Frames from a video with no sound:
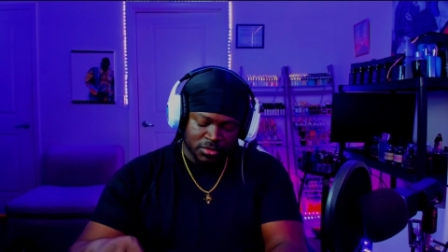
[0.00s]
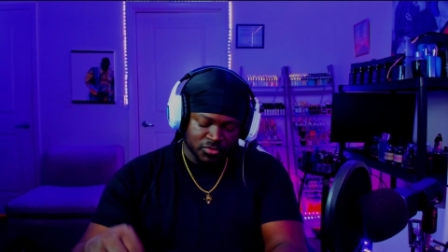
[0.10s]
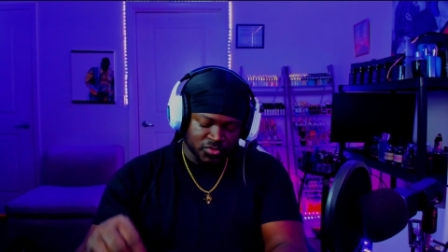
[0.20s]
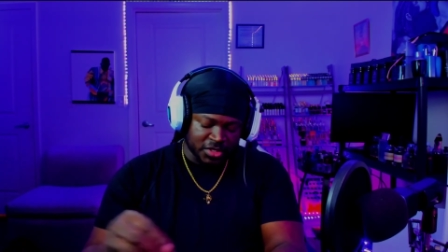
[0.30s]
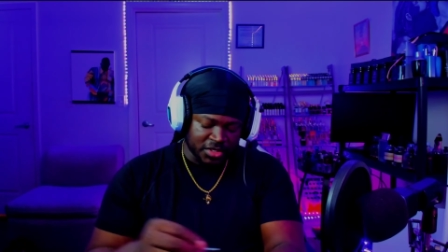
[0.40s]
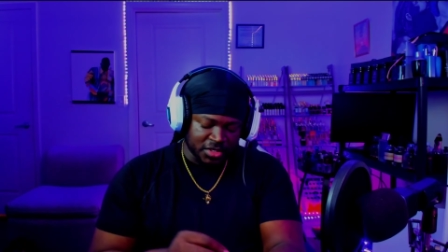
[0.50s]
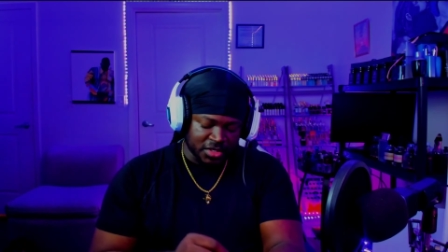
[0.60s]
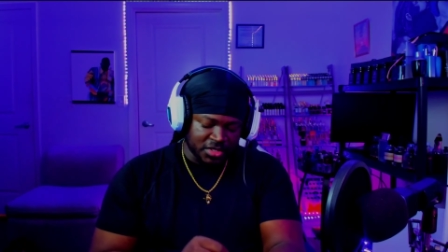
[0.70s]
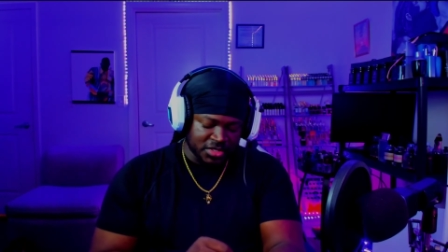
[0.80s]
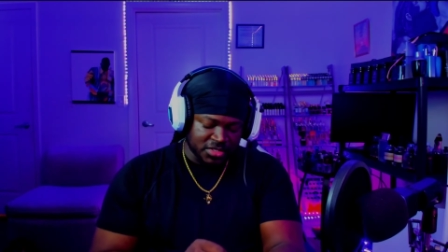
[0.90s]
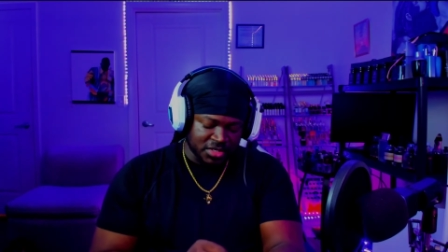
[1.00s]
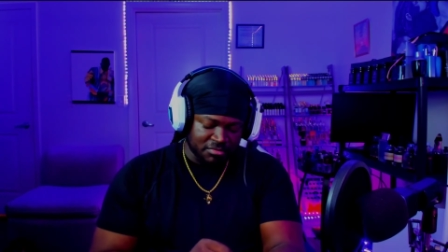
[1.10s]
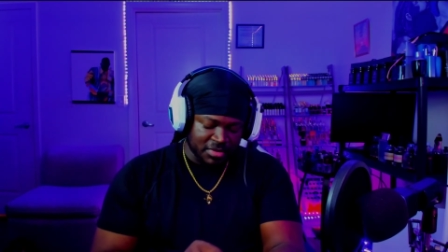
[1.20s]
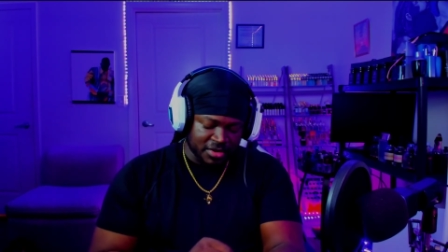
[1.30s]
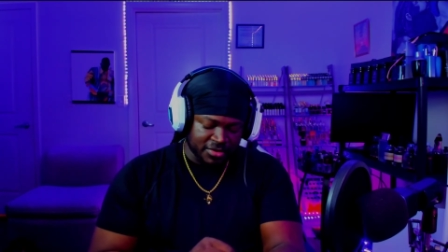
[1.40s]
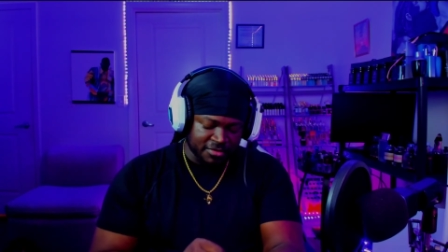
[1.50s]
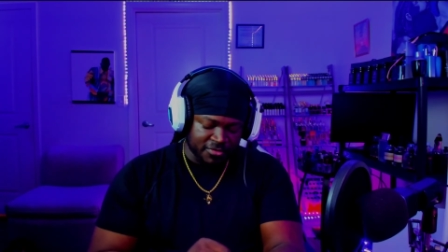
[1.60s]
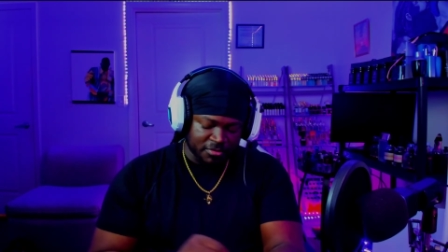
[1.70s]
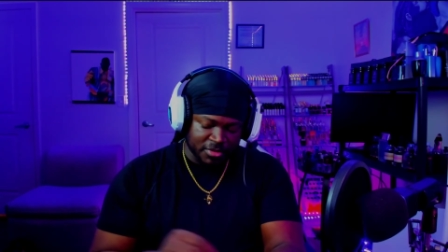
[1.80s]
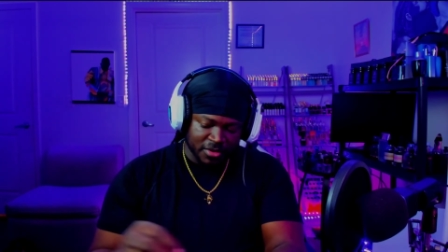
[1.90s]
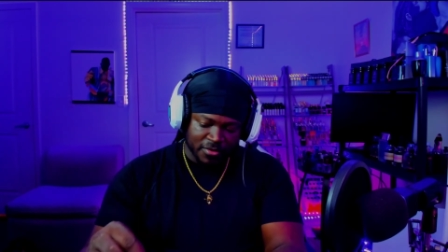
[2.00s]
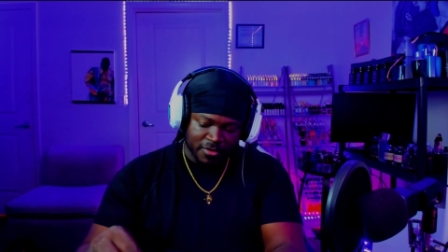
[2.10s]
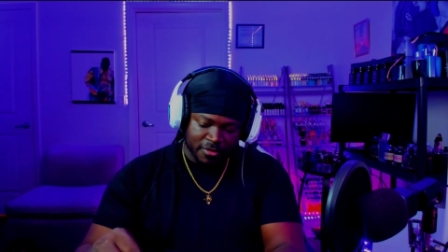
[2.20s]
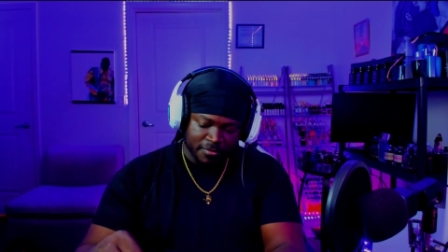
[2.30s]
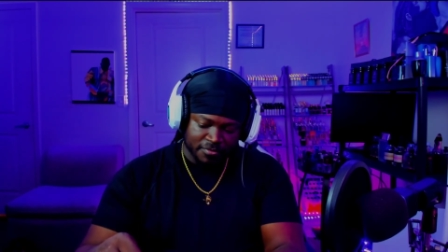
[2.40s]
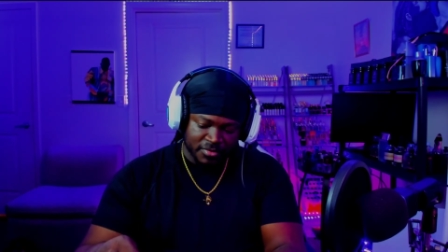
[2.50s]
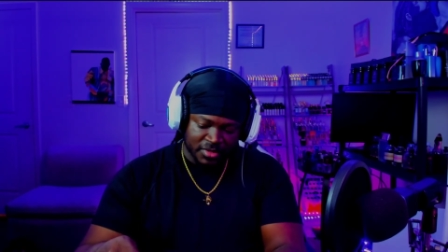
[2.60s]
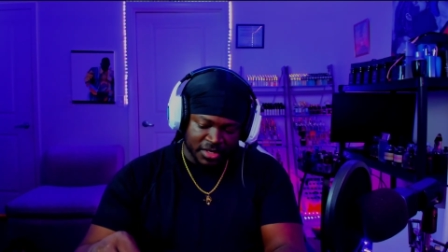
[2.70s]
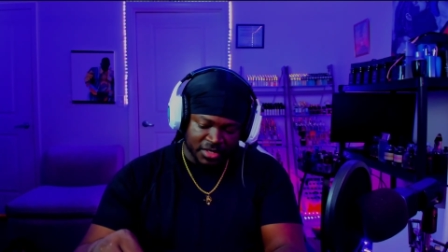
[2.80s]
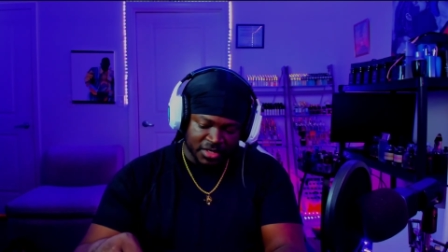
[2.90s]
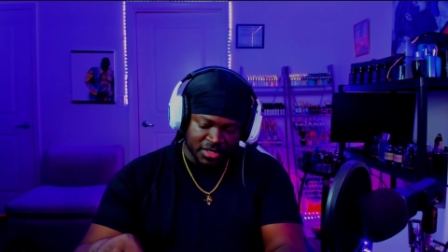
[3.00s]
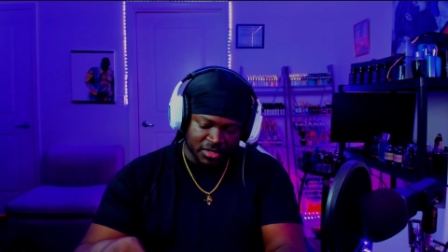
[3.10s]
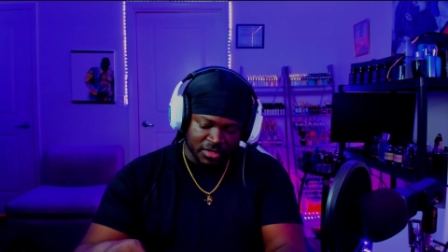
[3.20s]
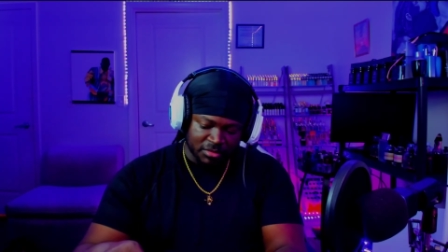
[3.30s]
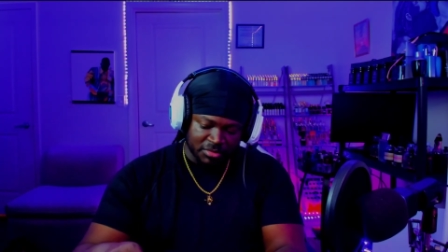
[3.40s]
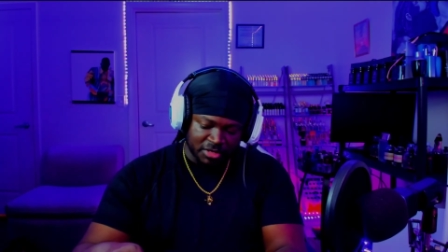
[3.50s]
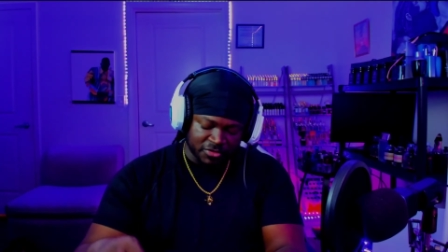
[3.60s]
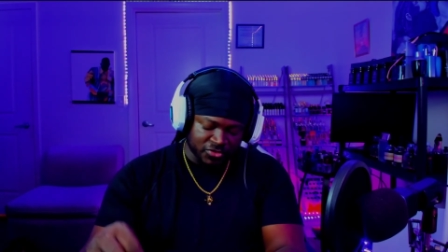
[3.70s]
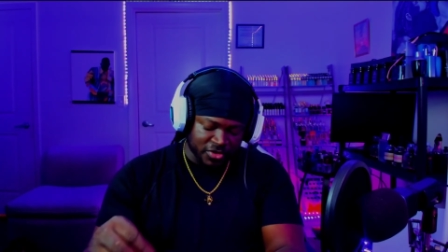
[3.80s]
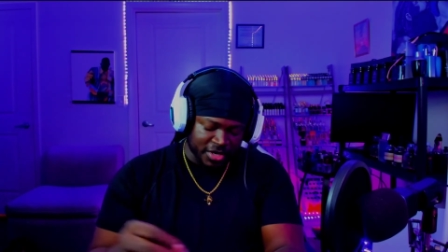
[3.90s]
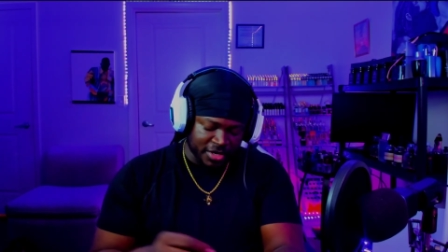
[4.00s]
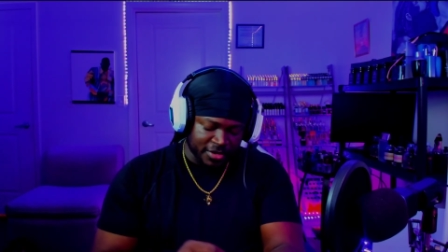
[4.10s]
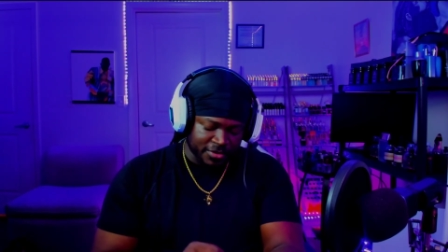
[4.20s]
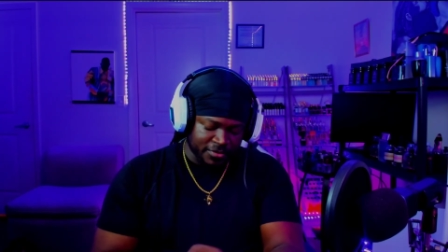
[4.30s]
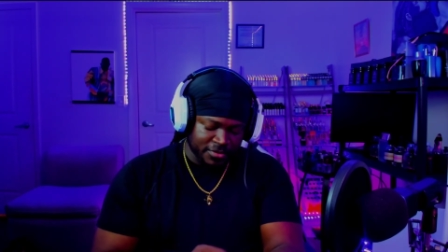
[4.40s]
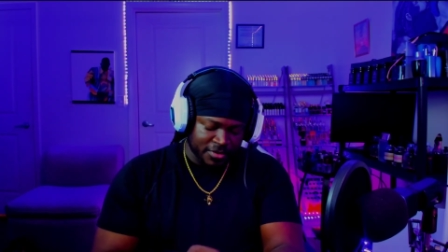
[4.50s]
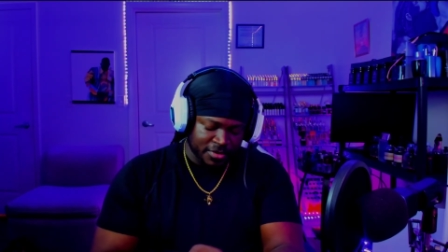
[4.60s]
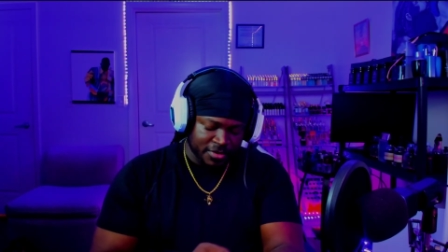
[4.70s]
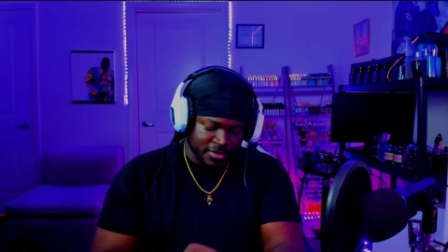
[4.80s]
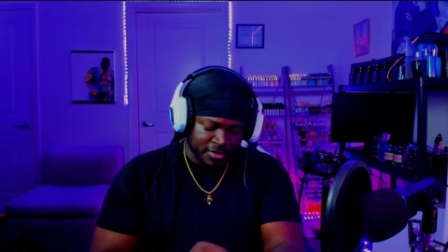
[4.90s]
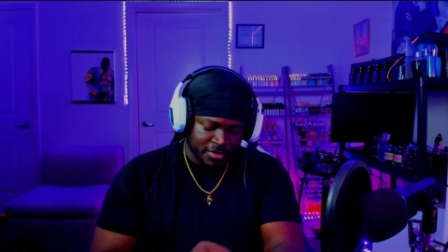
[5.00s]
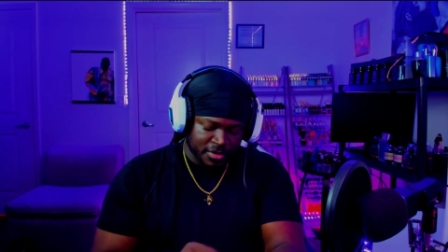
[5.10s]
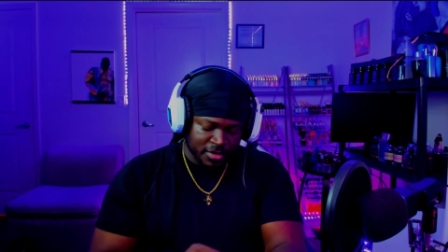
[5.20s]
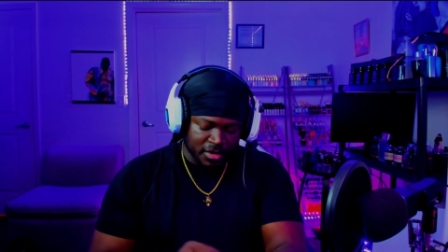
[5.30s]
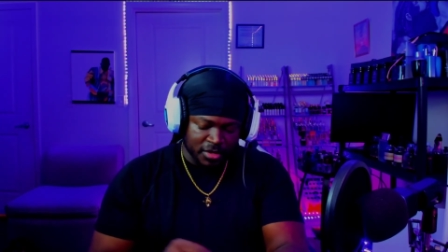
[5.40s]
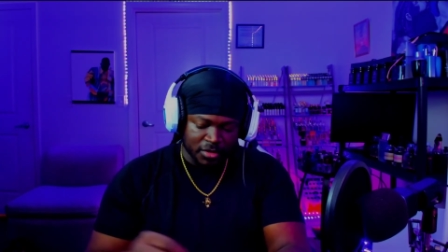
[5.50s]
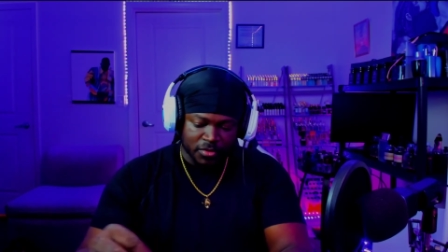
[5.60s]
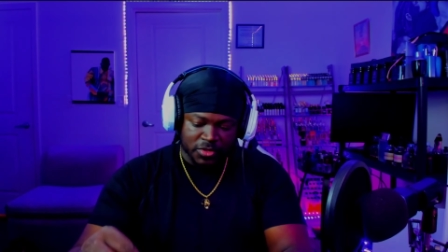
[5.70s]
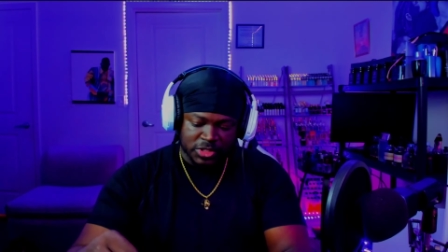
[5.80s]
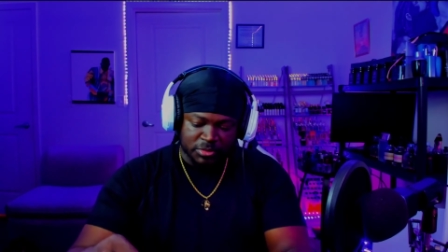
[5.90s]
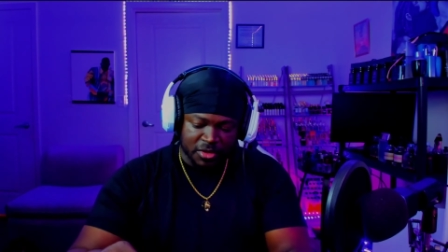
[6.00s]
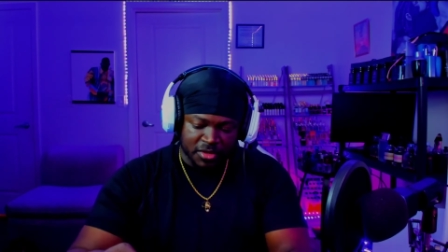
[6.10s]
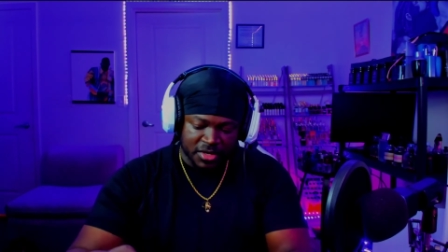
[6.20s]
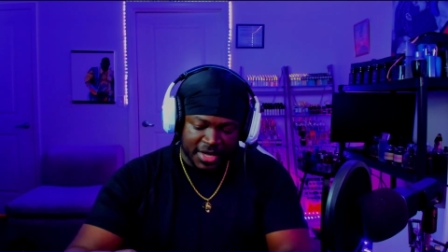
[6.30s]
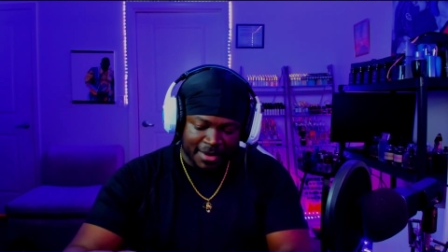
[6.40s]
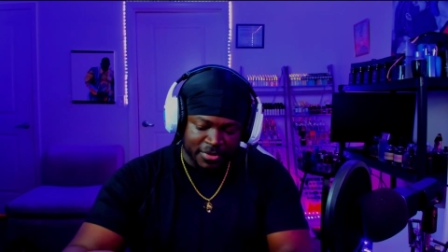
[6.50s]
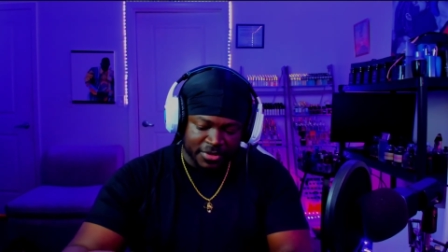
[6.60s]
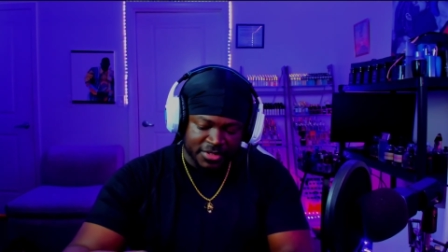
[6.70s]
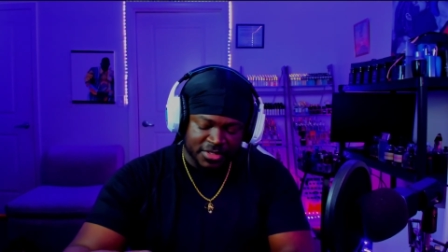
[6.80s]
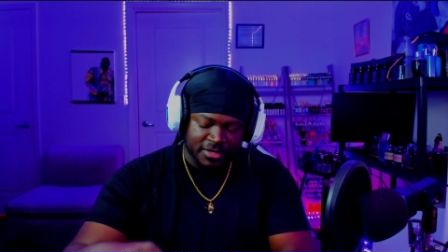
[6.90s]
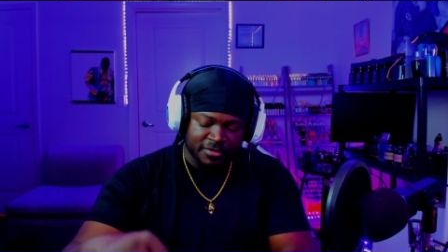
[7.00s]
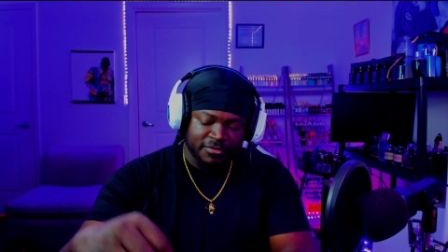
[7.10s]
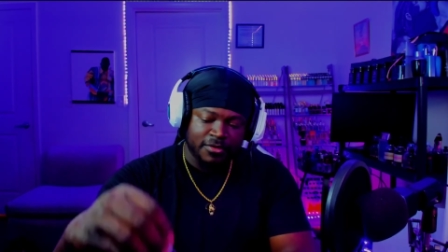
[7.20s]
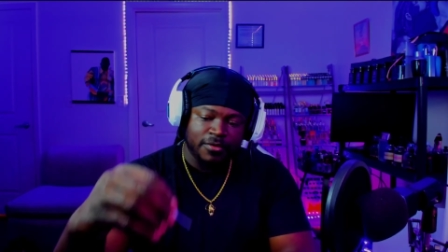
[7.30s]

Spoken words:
Try to get a decent amount of it on my arm. Let it get a little bit of a dry down. And then we'll smell the dabber itself.